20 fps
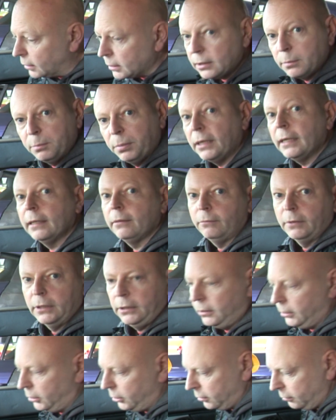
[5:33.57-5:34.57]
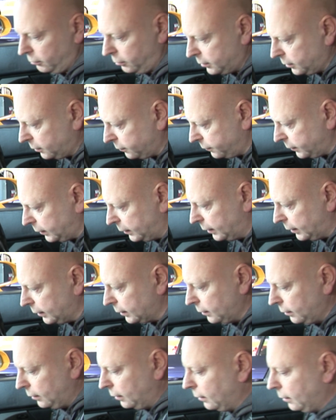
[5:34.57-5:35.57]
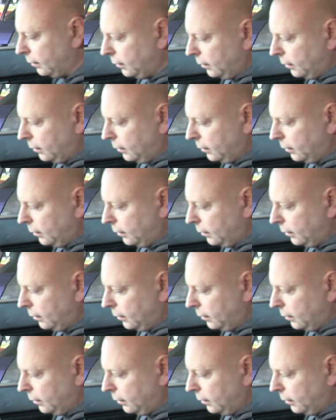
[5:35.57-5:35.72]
spine when you shoot off in this.